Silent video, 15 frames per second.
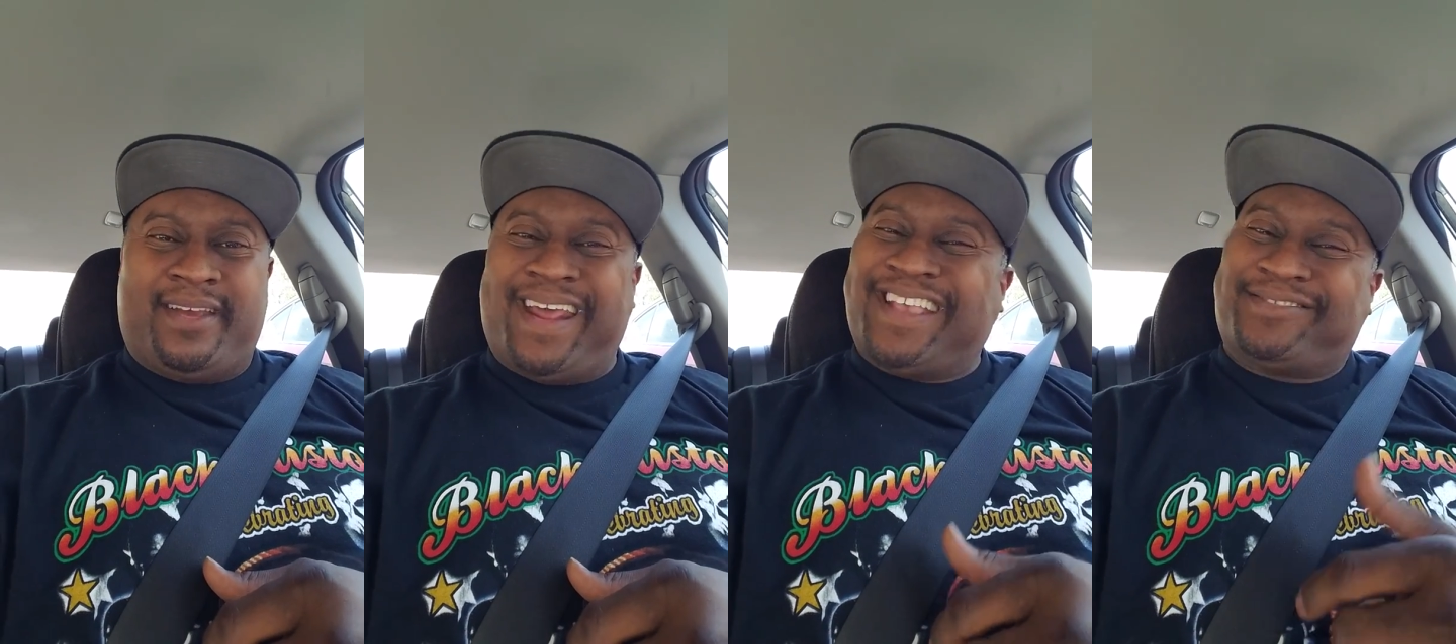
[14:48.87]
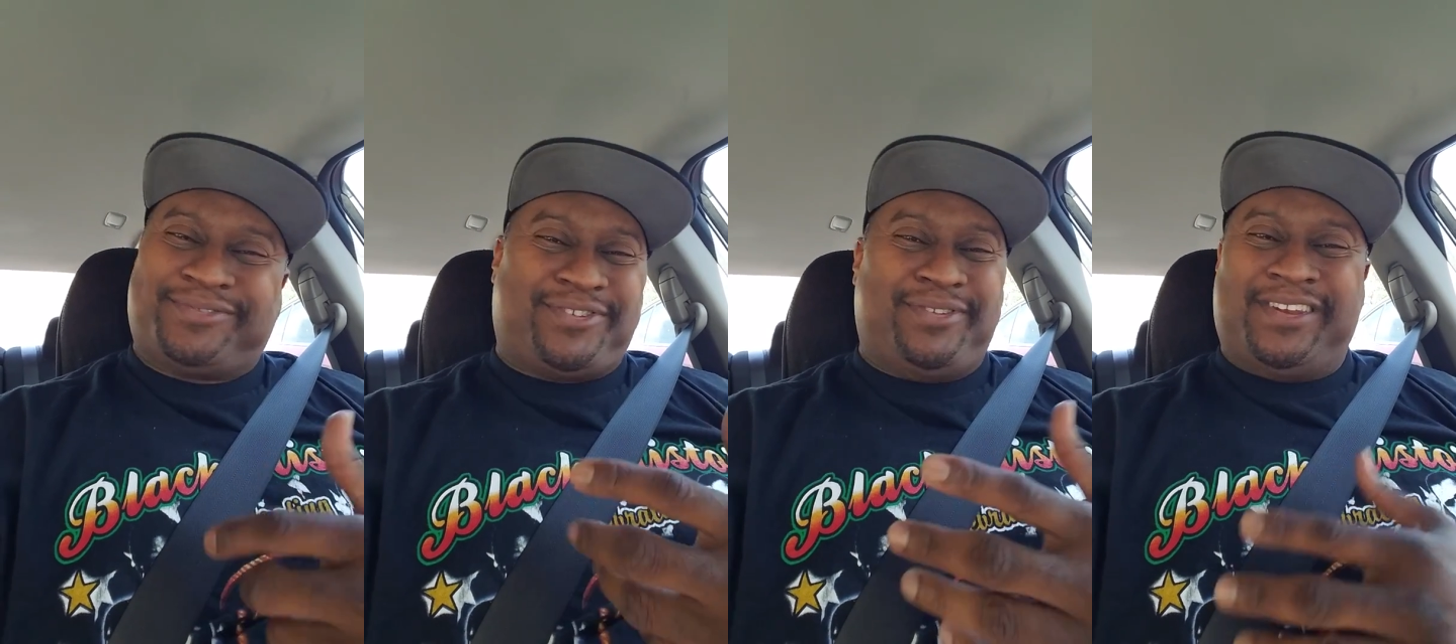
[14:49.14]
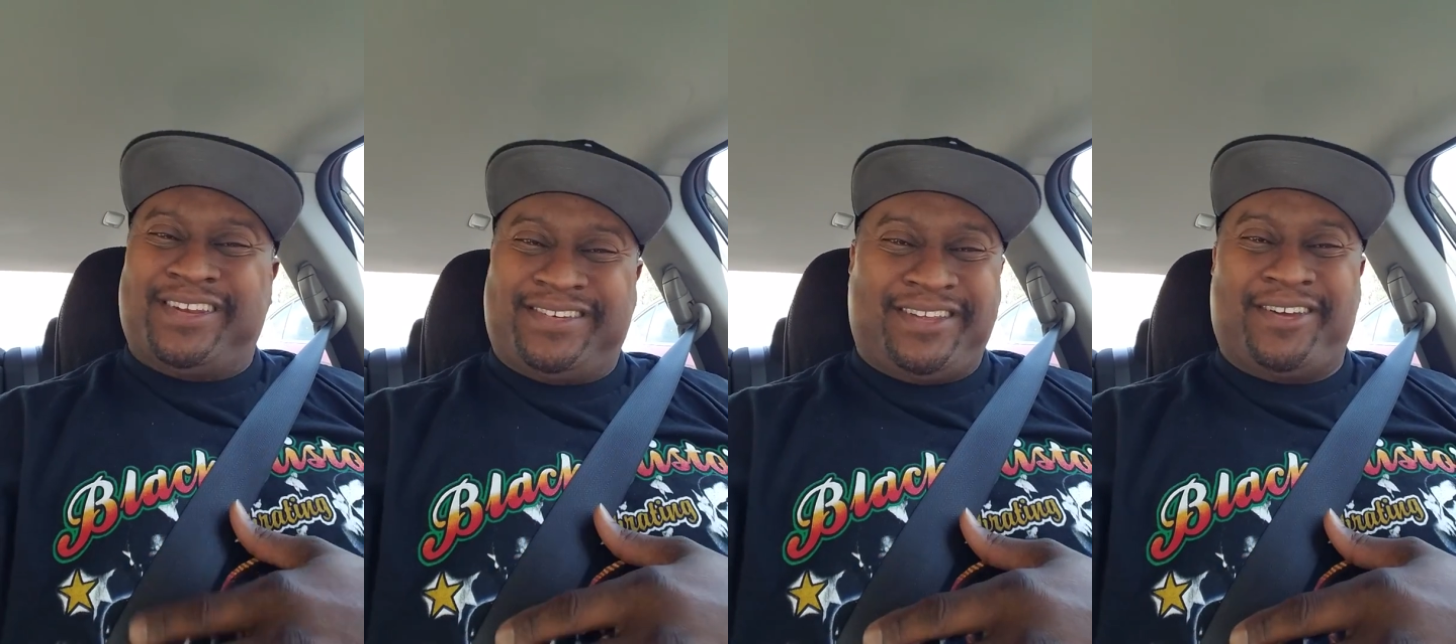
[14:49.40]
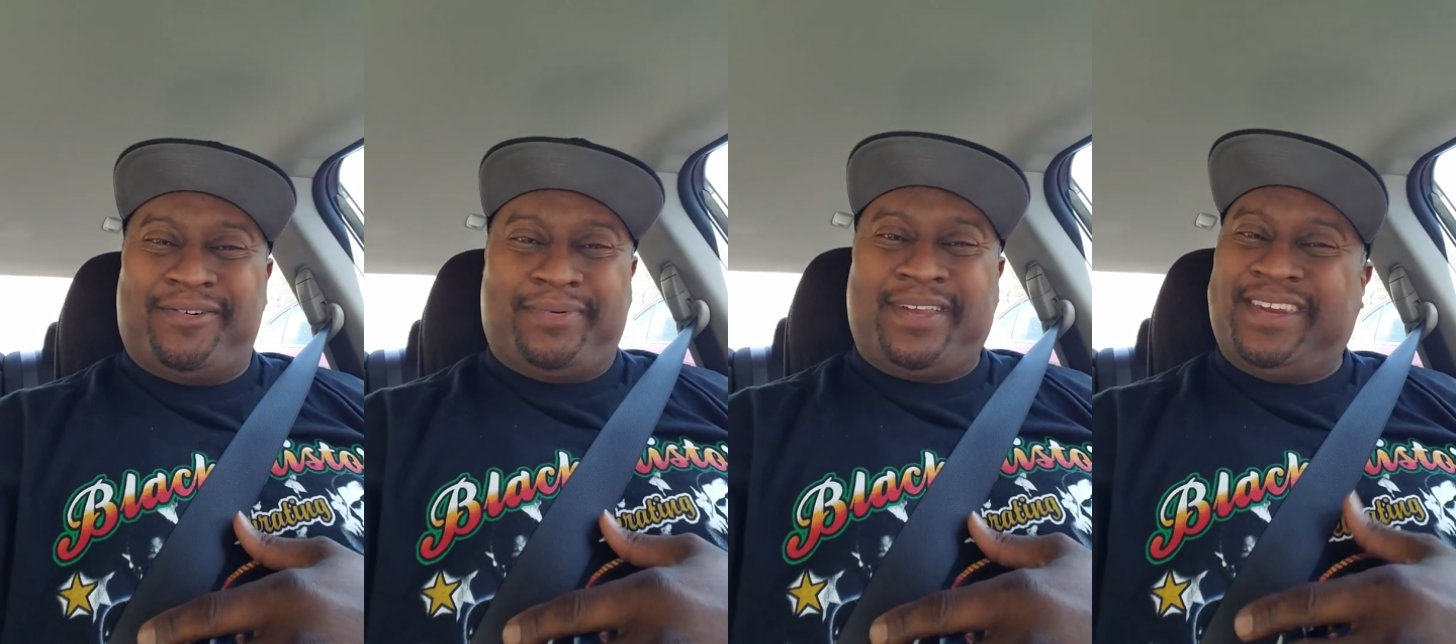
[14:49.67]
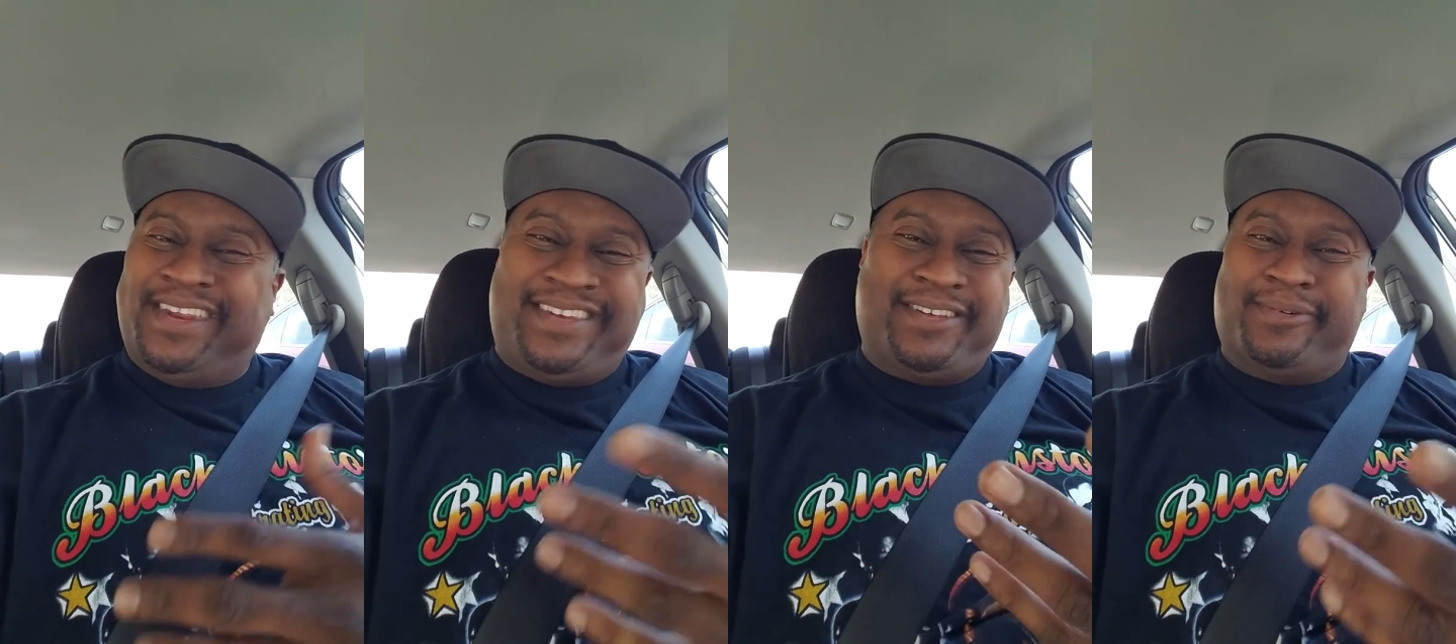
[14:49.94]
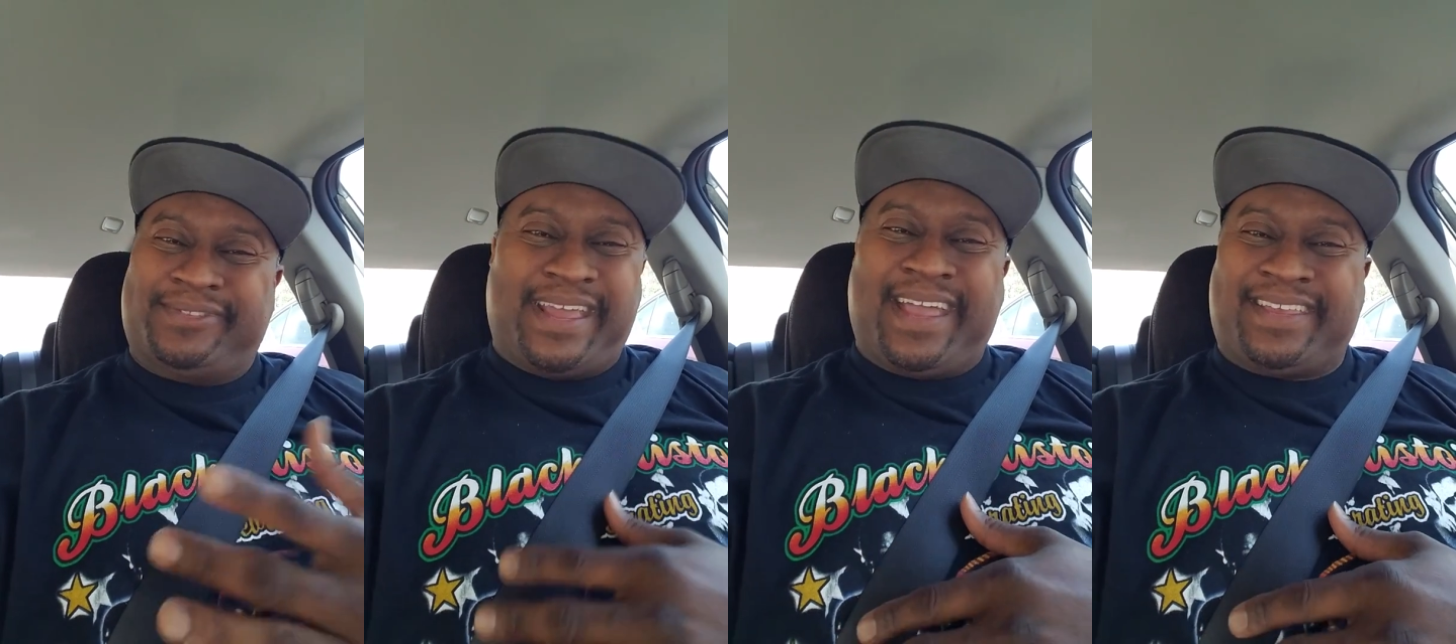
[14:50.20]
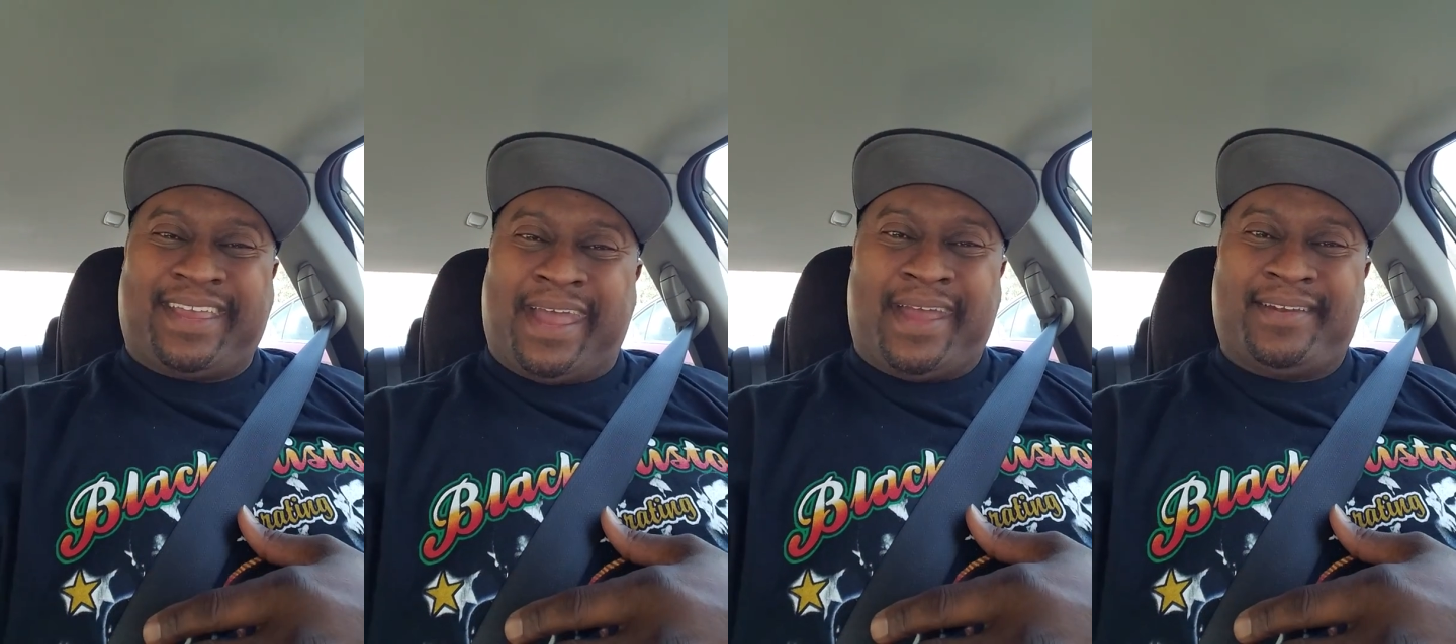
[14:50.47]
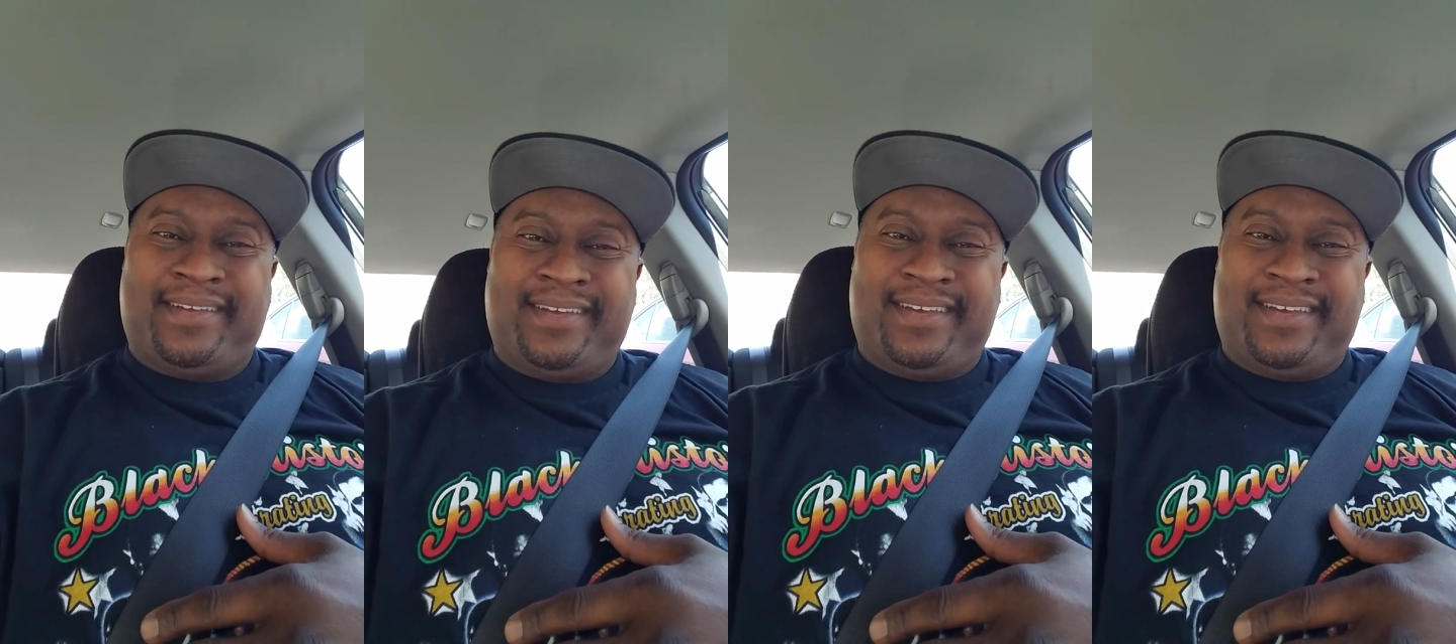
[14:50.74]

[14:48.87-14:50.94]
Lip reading: that's what you need to deal with. You need to deal with that cat.